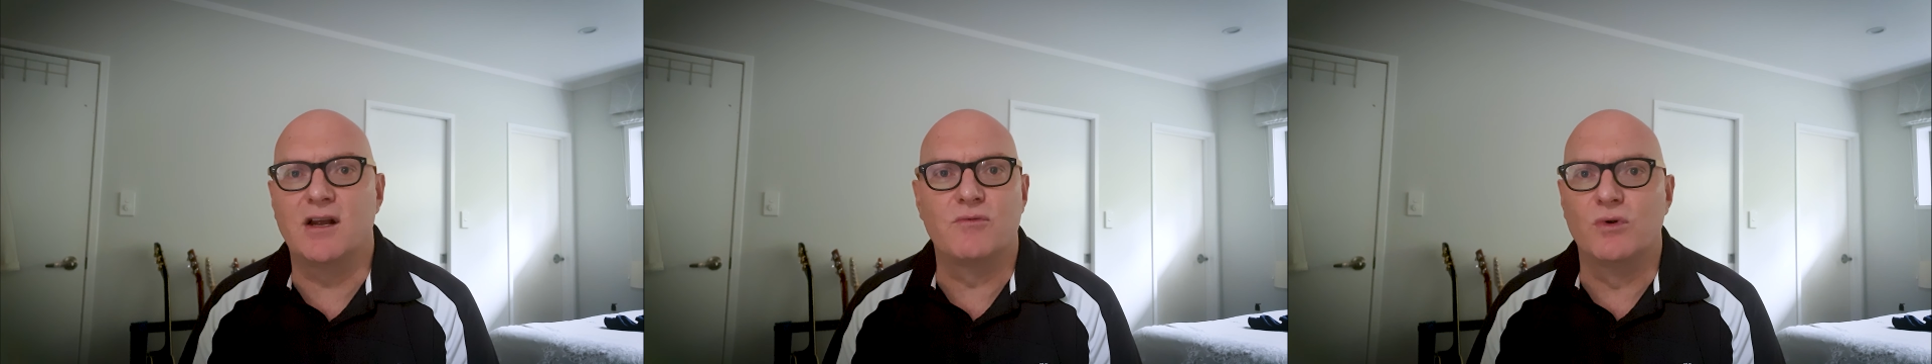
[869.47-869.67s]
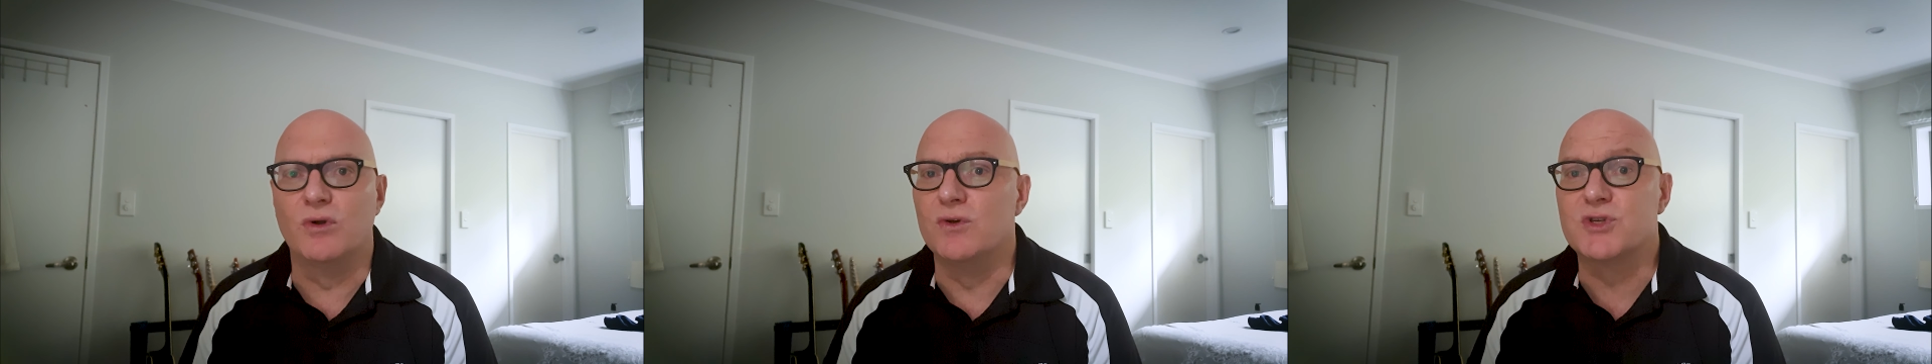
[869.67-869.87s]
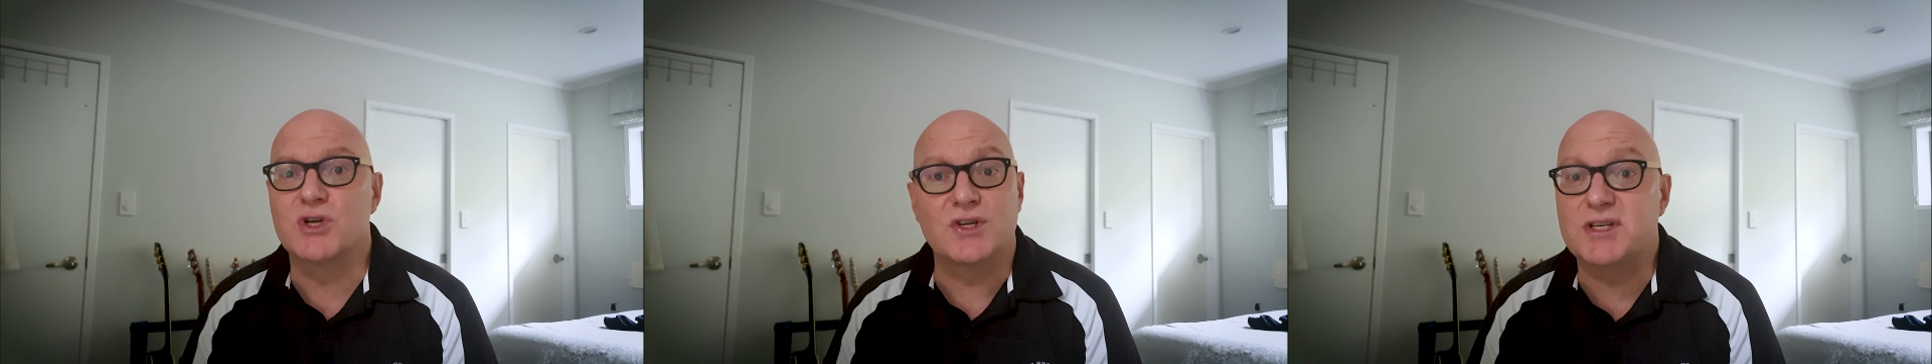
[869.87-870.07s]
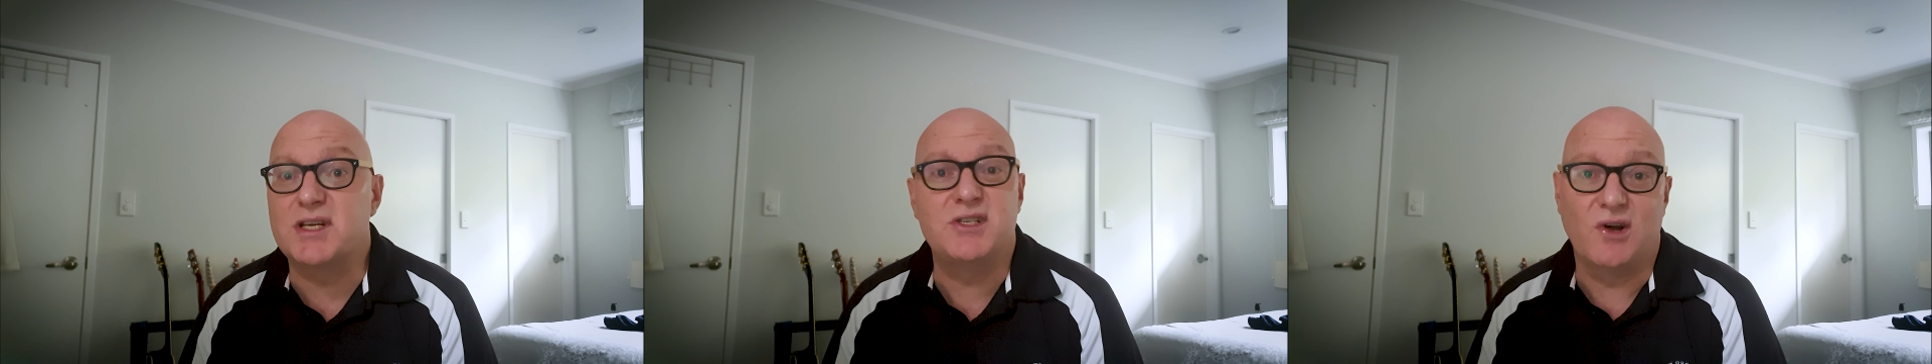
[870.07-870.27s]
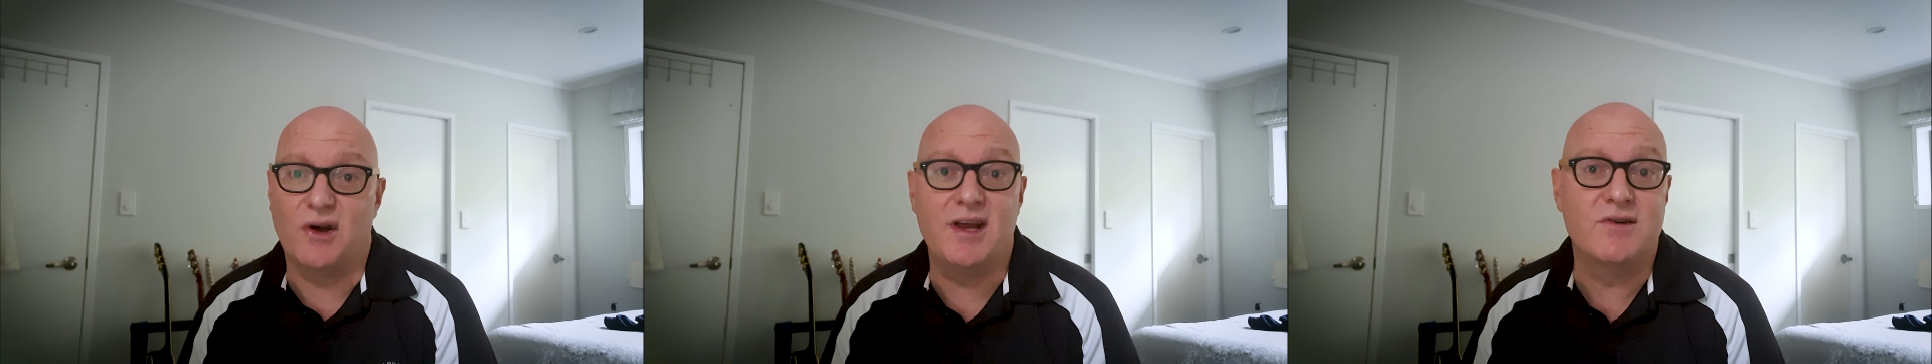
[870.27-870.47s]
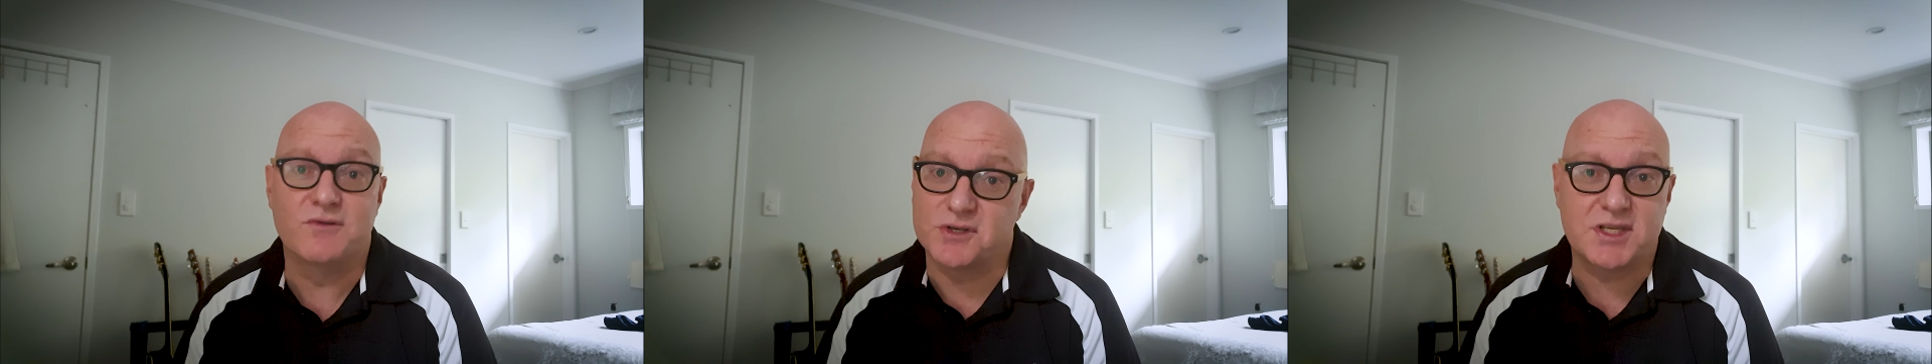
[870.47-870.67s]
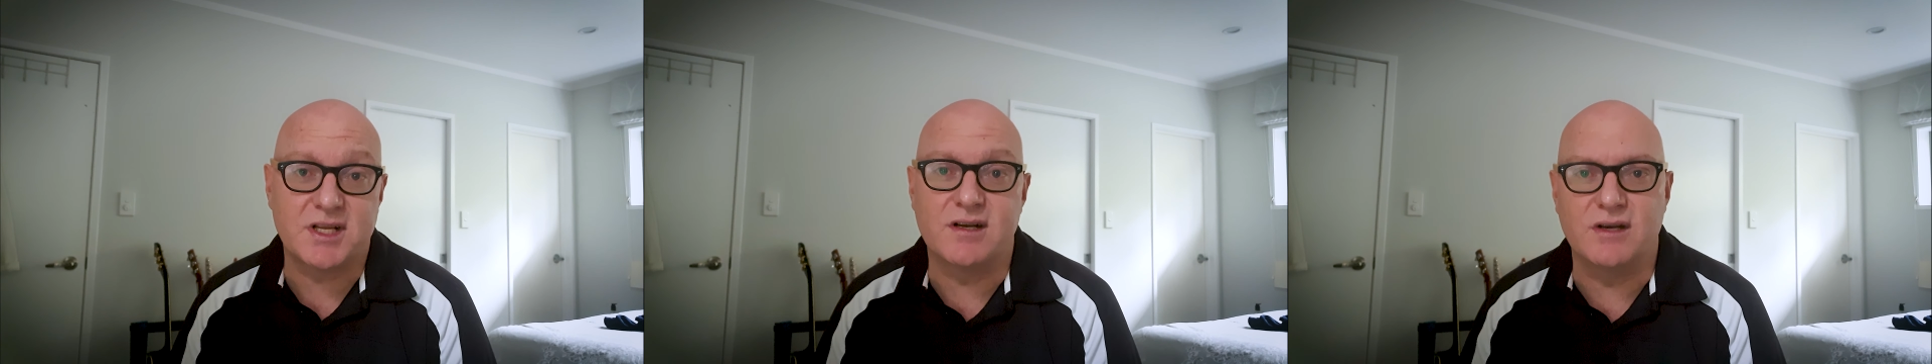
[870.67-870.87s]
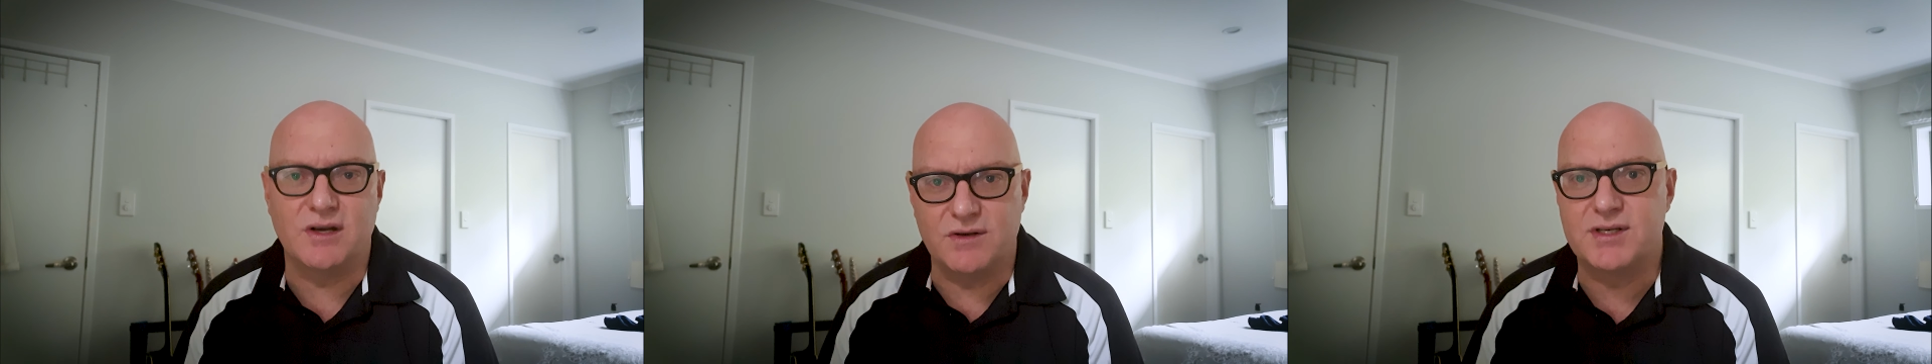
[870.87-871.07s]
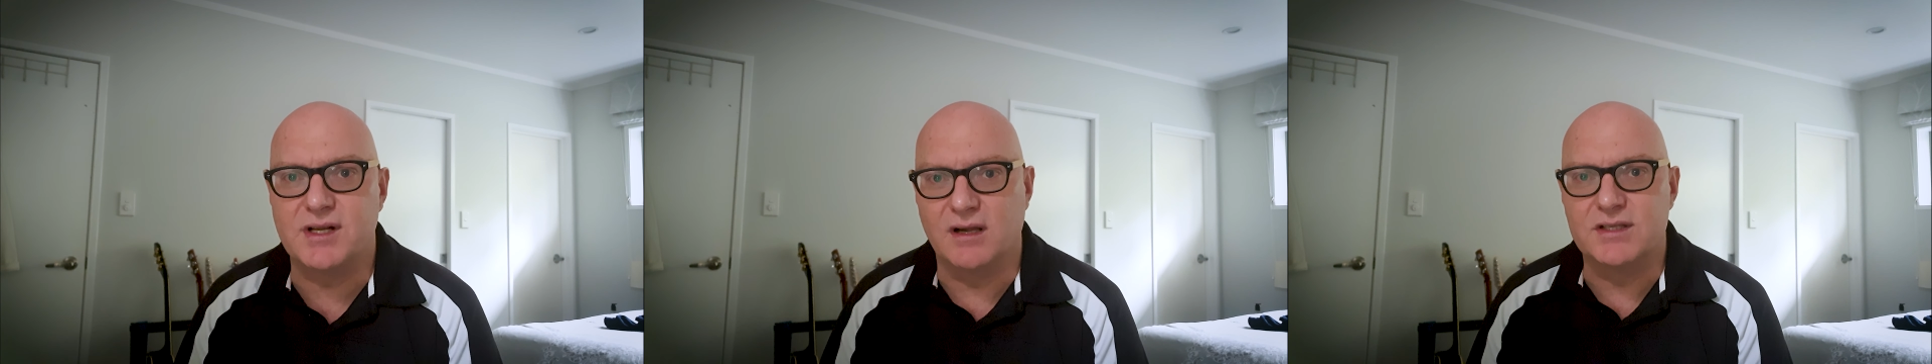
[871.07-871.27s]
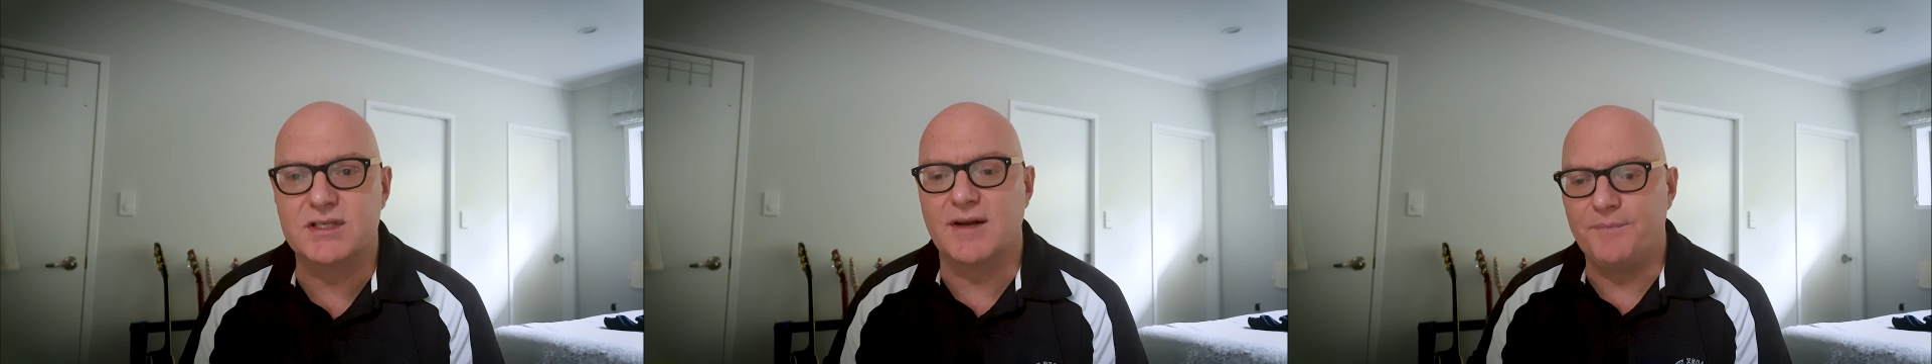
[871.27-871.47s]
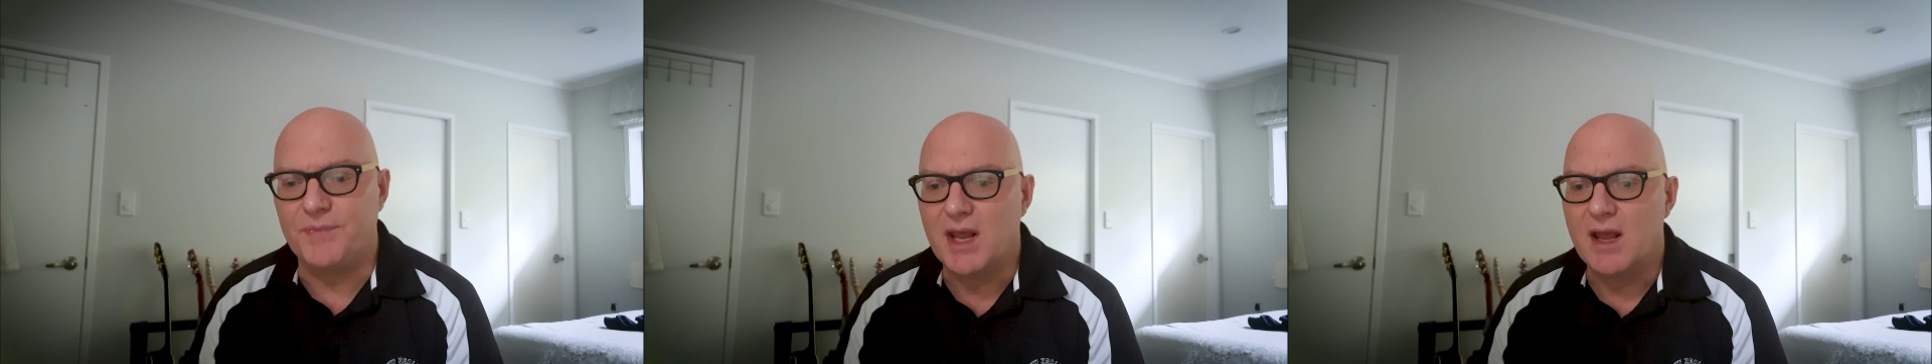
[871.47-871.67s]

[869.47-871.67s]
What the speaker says: in Rawls because he's not interested in utility.